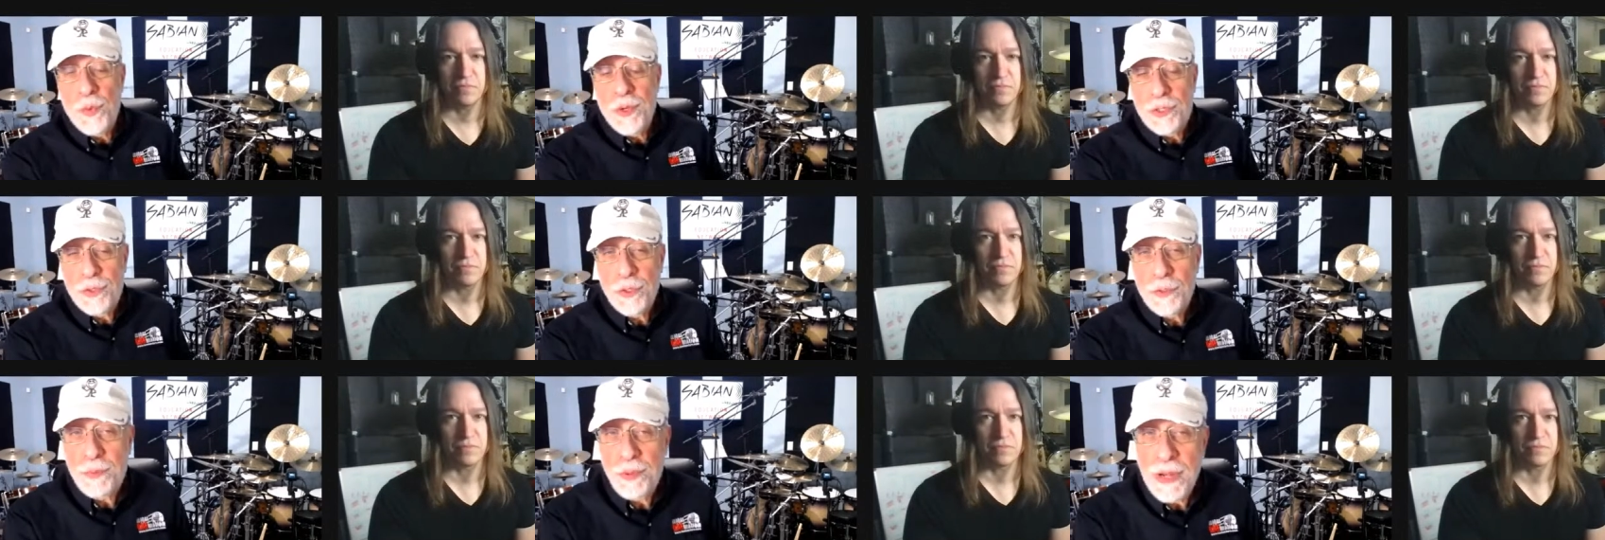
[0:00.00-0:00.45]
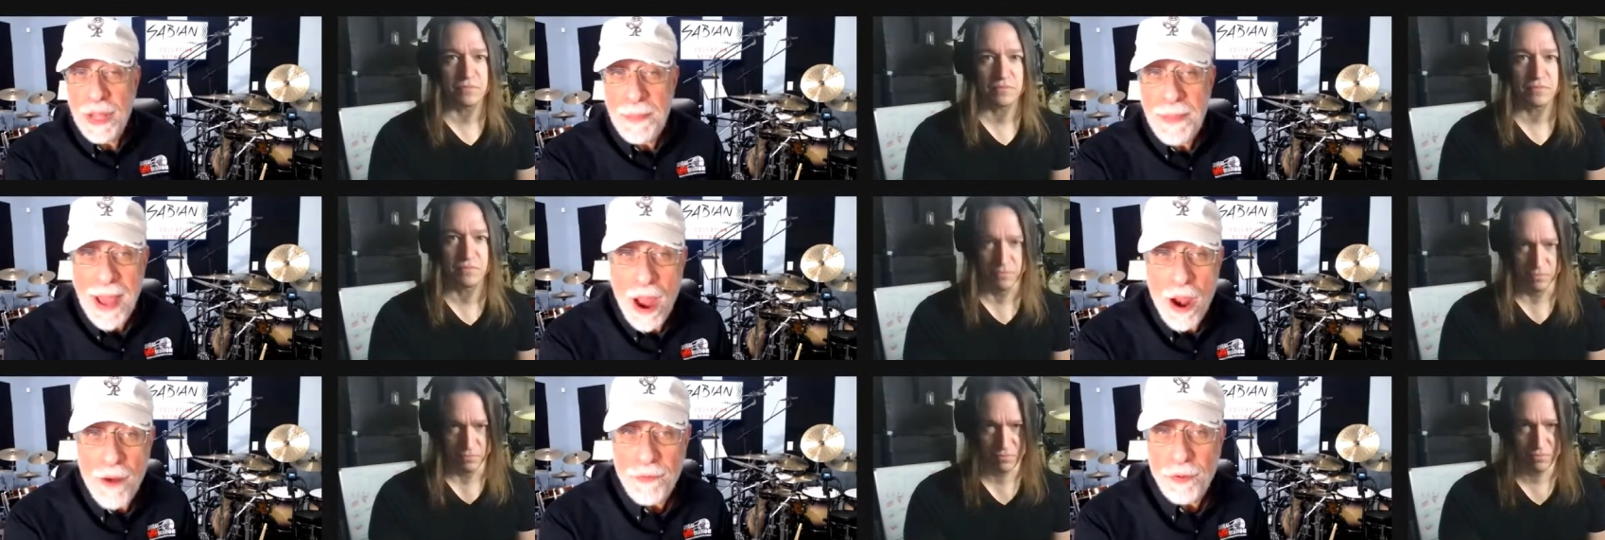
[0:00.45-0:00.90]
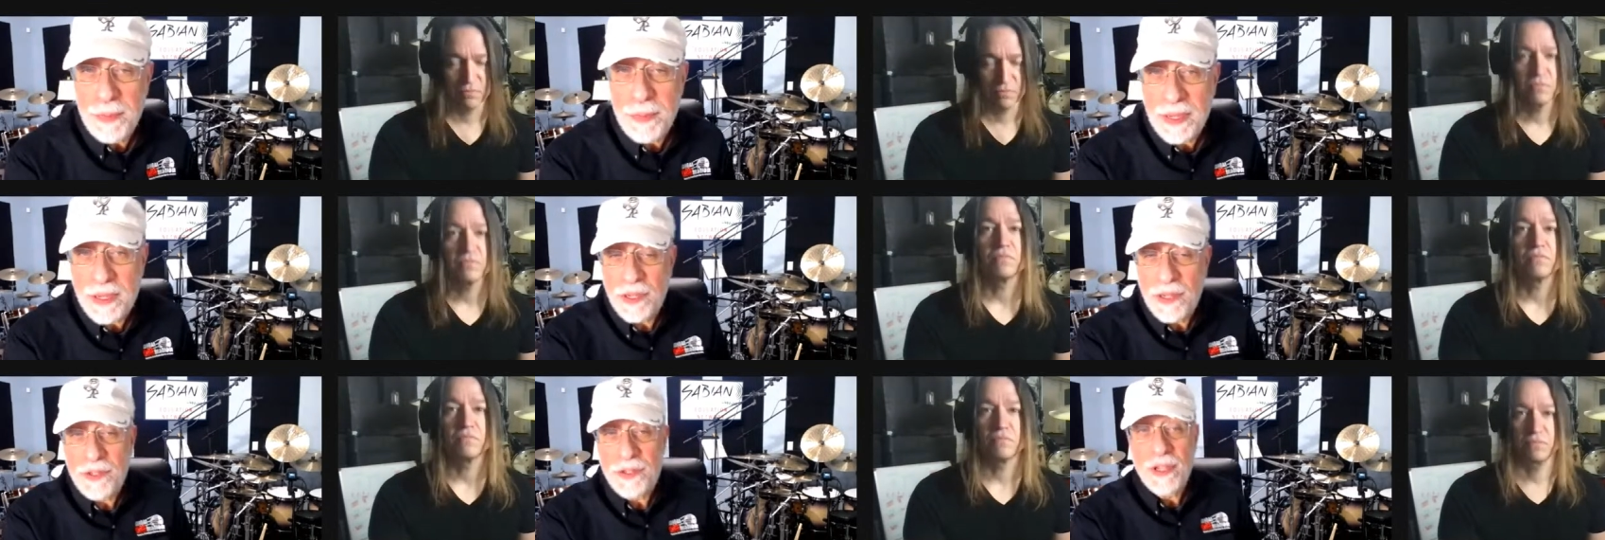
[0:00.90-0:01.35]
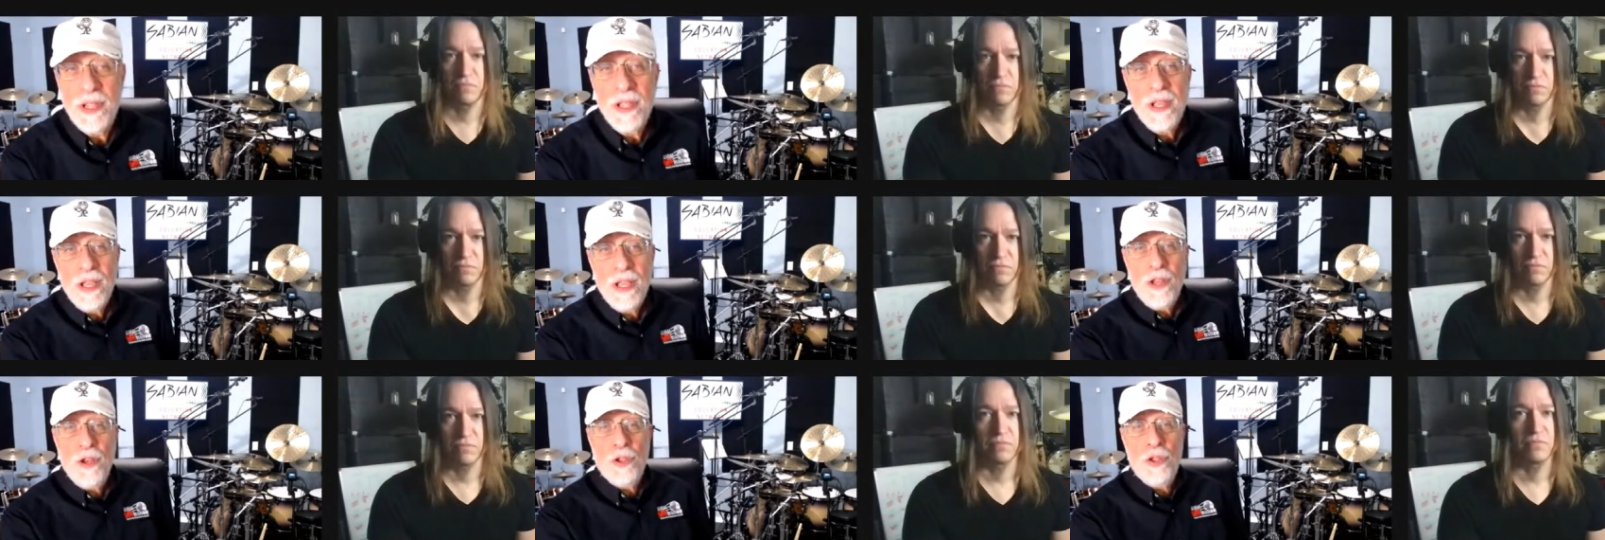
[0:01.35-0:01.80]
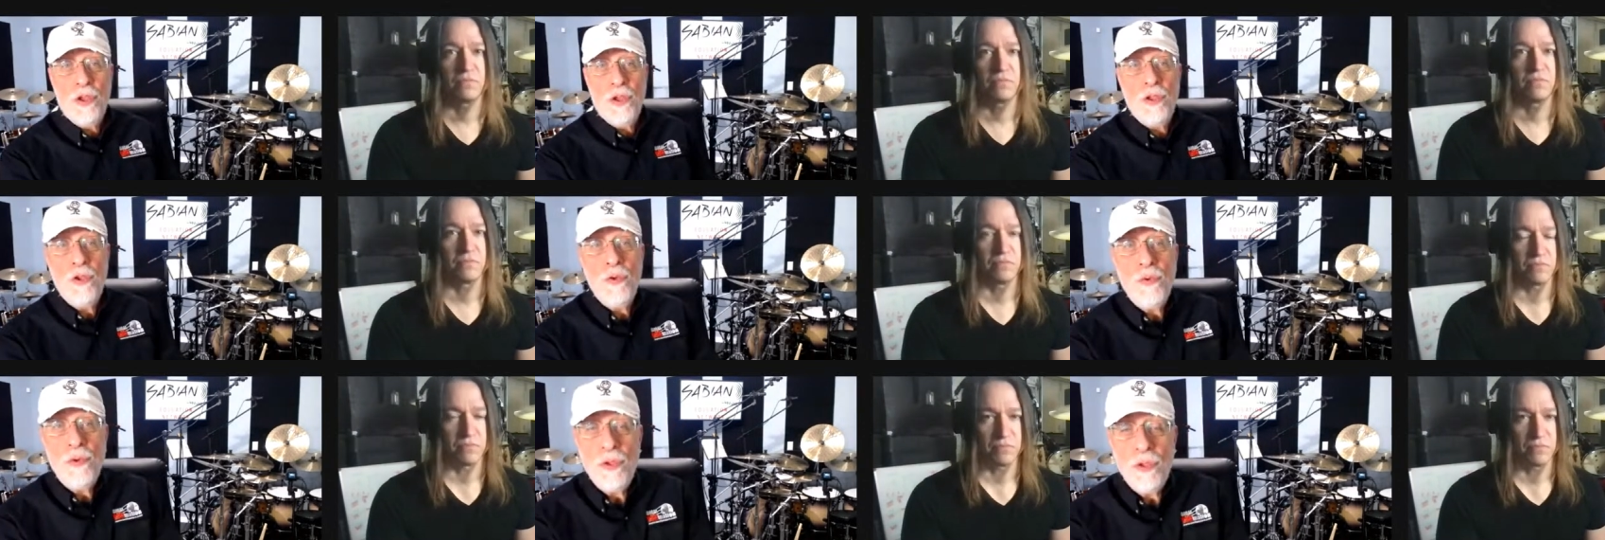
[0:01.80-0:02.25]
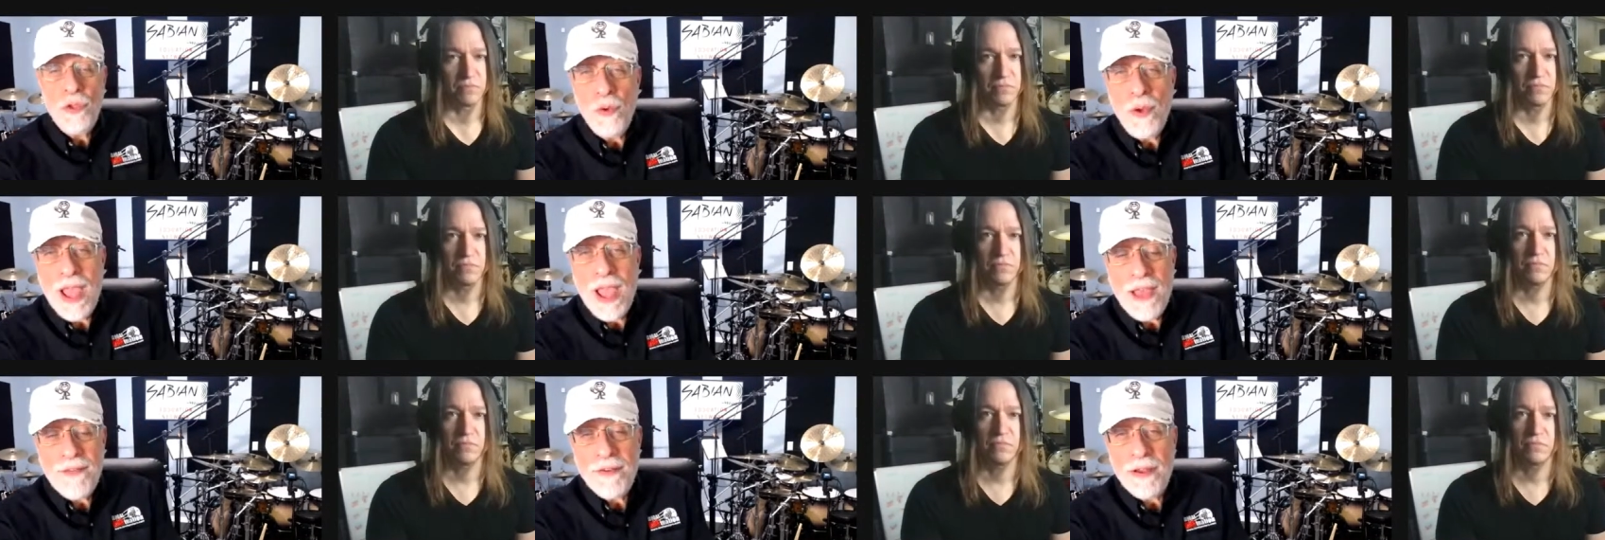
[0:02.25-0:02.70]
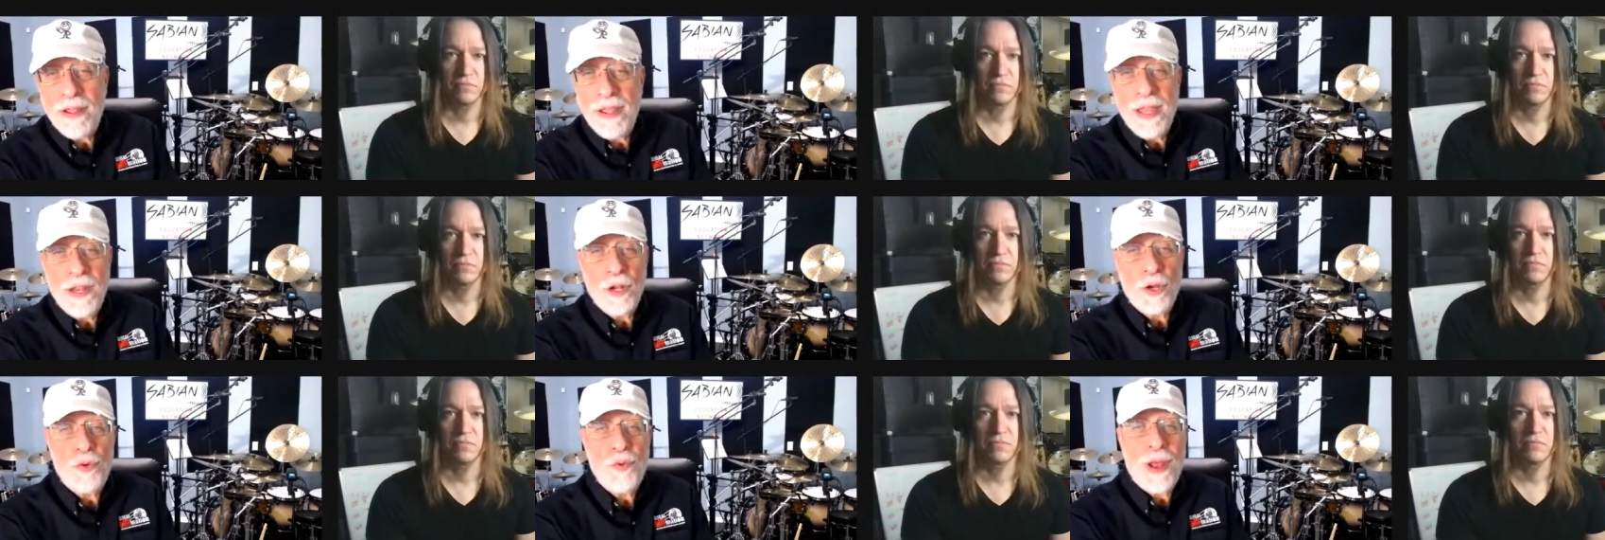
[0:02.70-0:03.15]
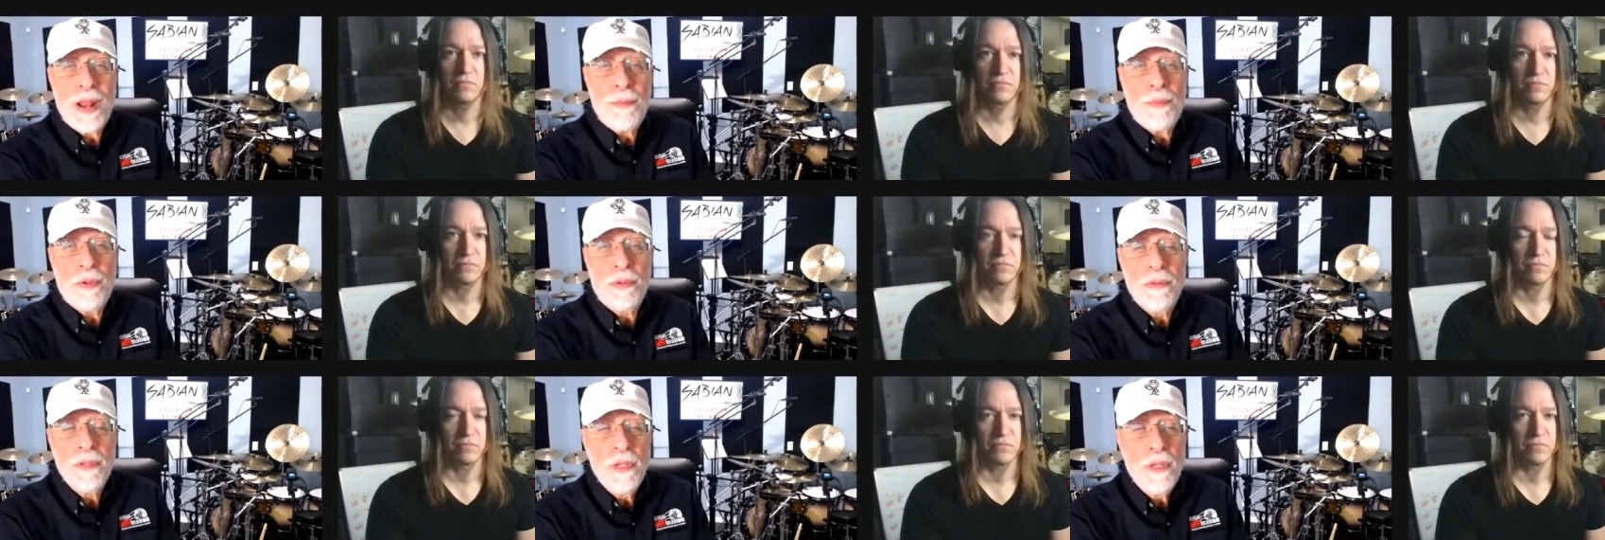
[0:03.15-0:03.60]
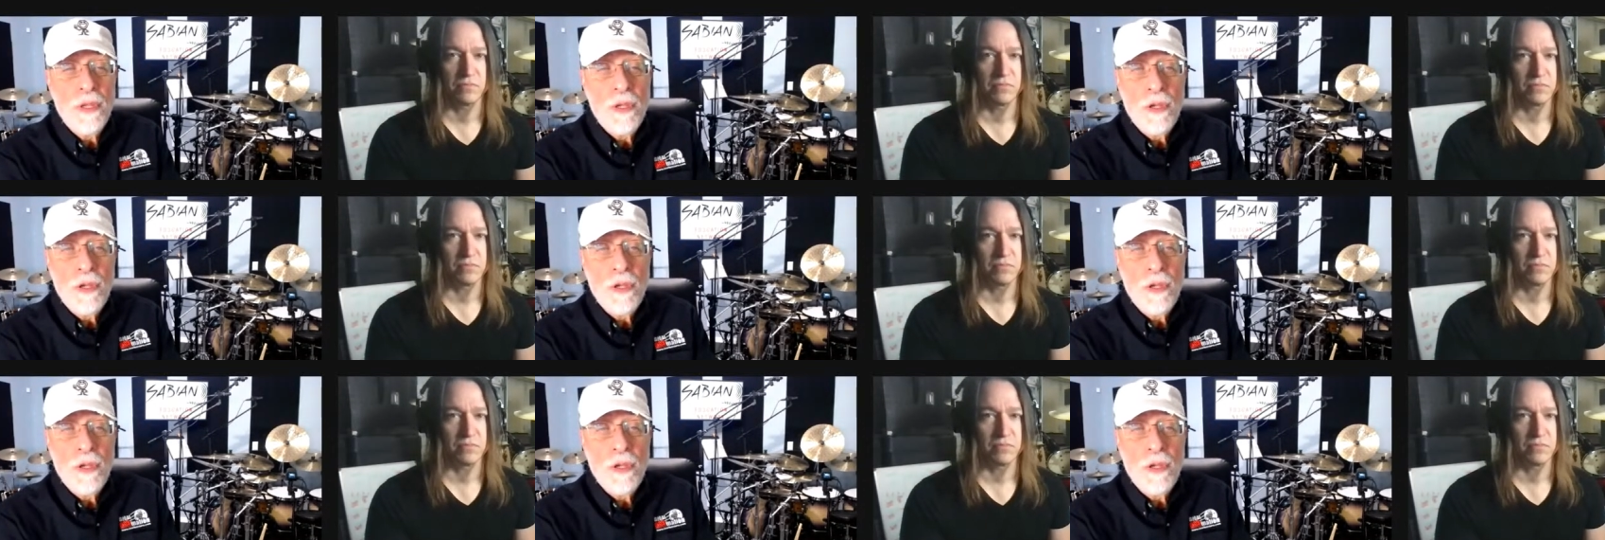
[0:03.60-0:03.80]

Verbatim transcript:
Speaker 1: which was pretty powerful because you know you you, you have a, an incredible